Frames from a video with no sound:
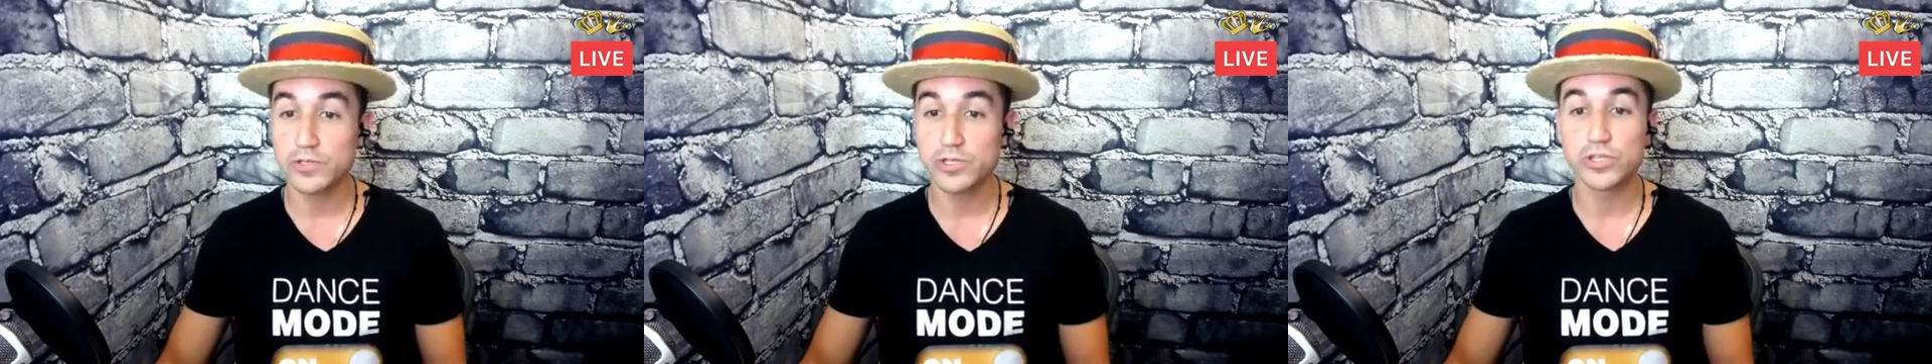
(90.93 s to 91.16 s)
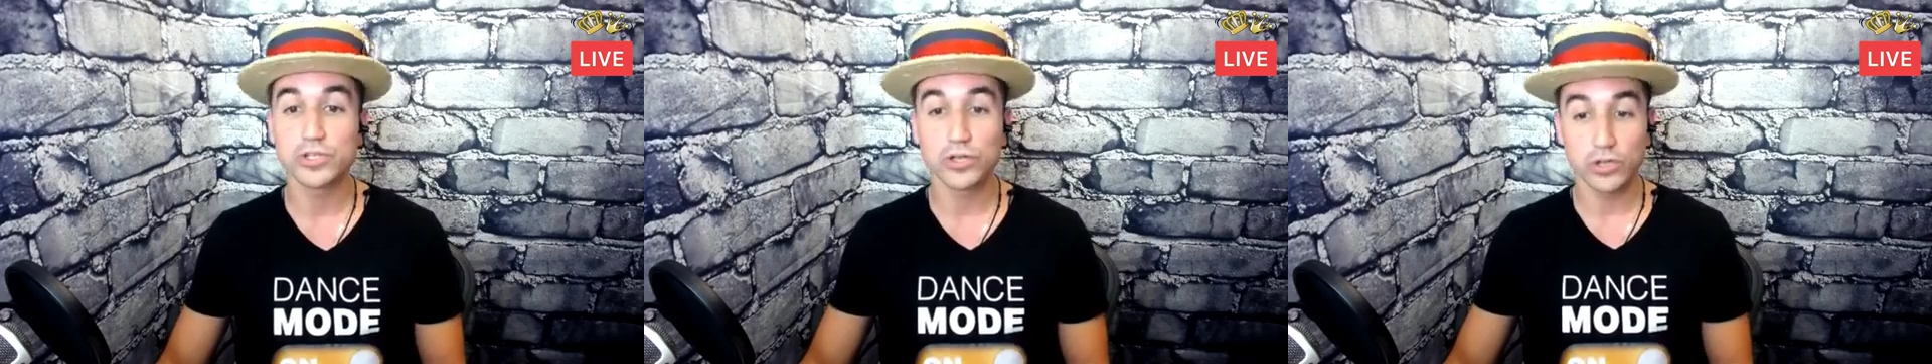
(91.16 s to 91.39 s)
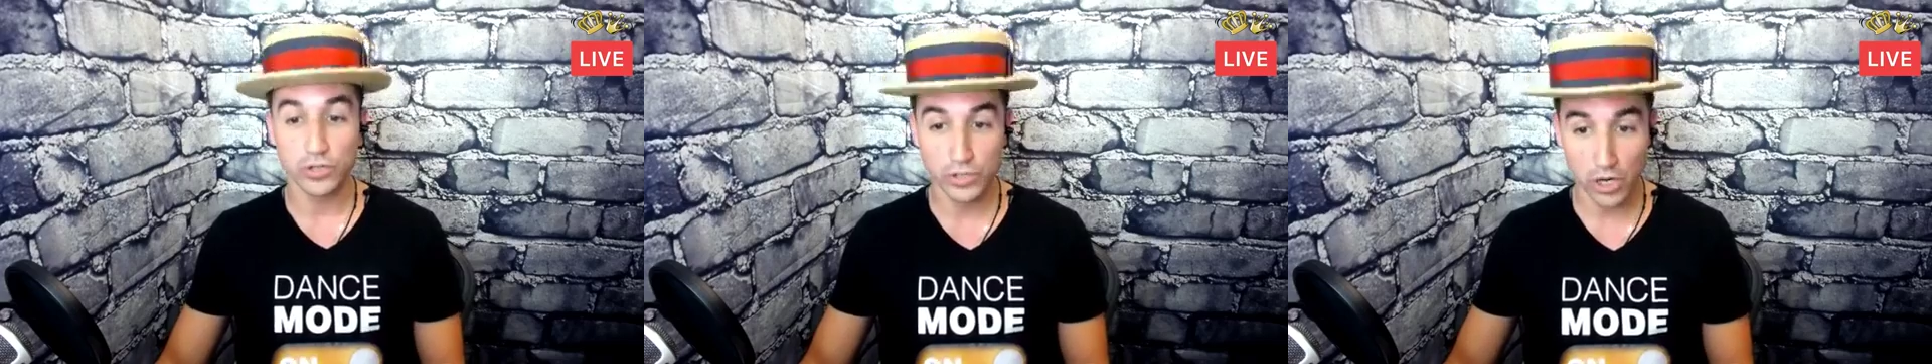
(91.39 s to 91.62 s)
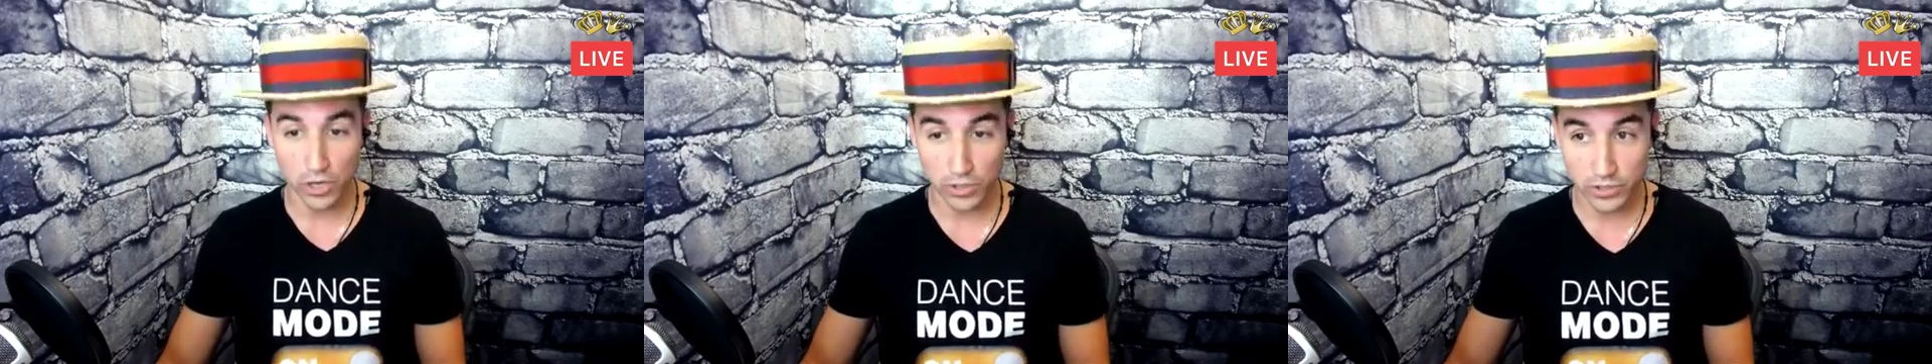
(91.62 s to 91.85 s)
which is
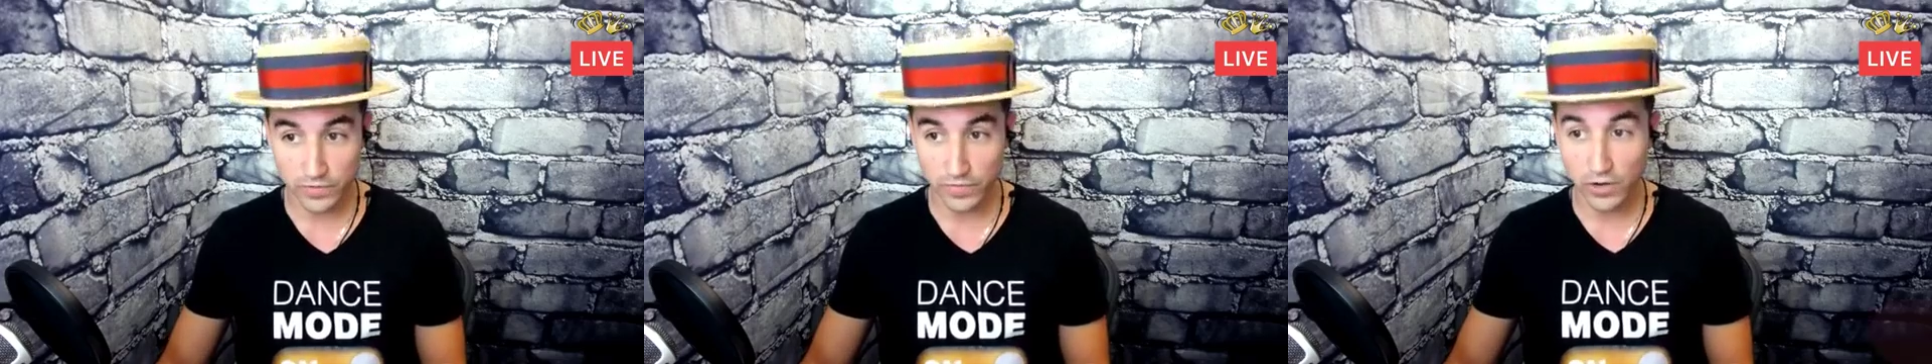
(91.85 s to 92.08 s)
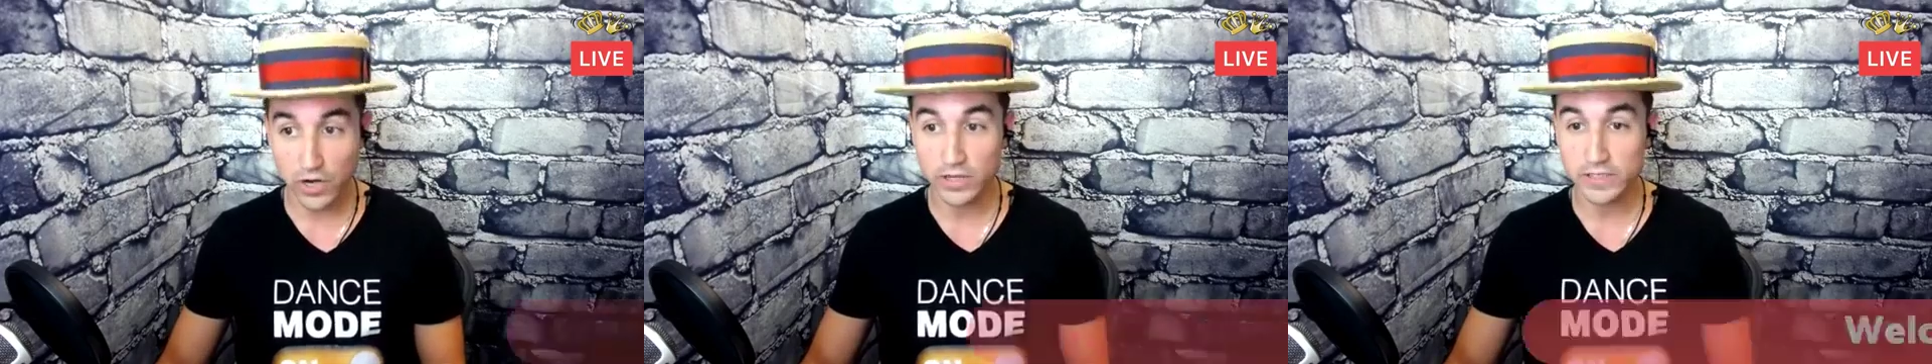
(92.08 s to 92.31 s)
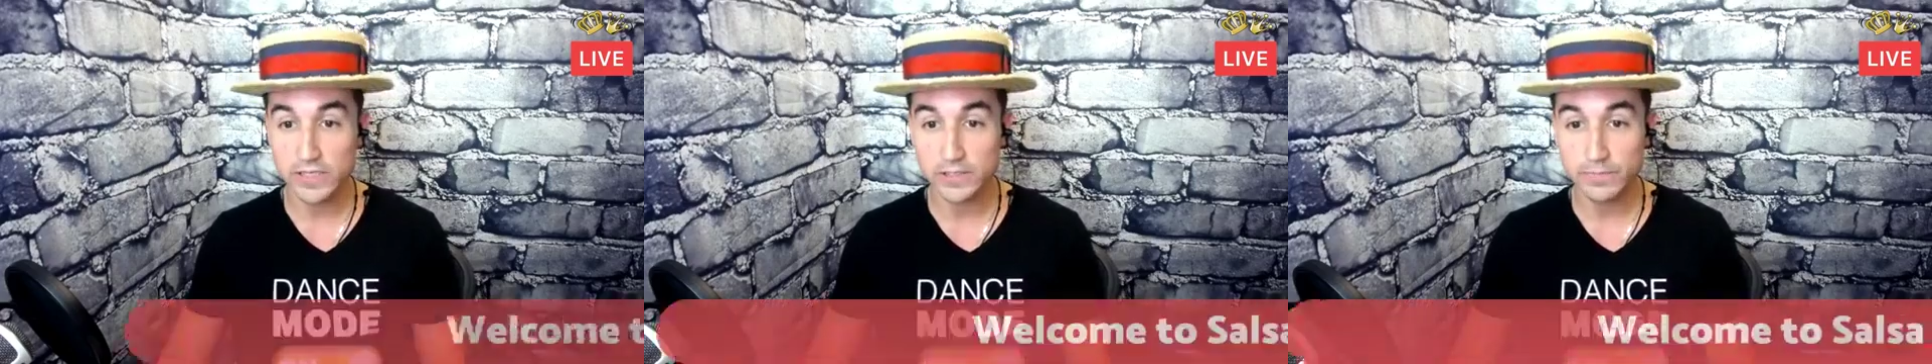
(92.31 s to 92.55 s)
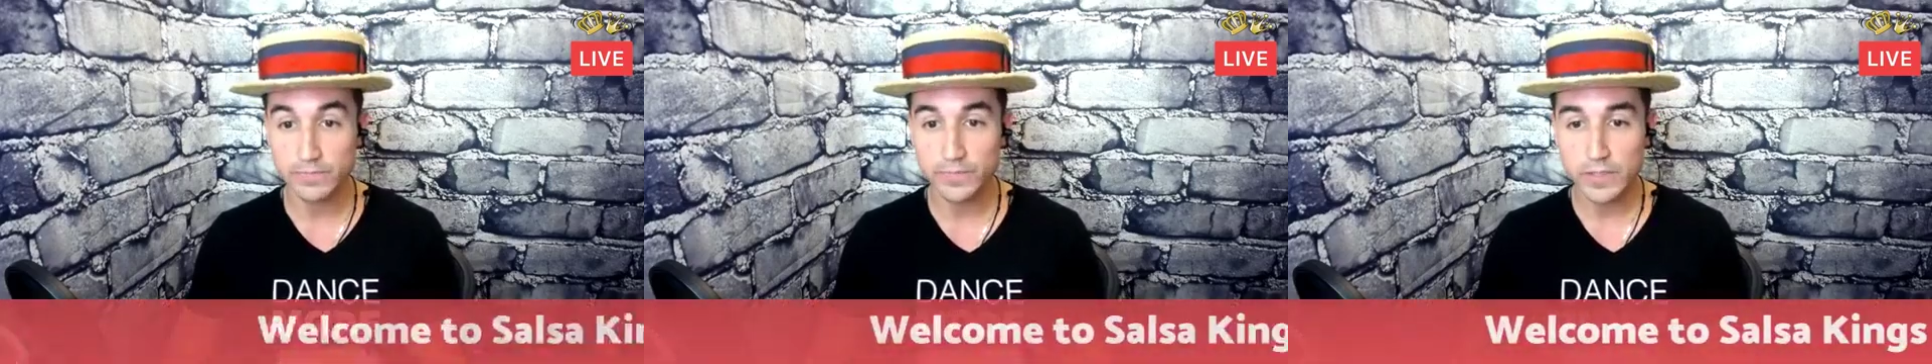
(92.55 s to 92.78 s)
called Arts for
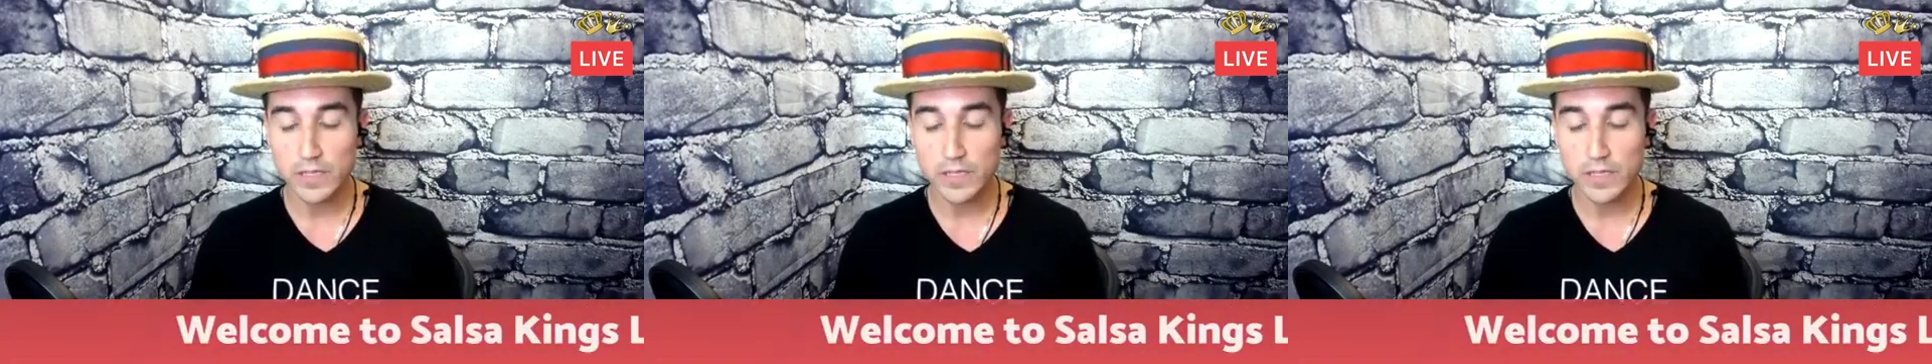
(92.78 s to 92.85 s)
Autism.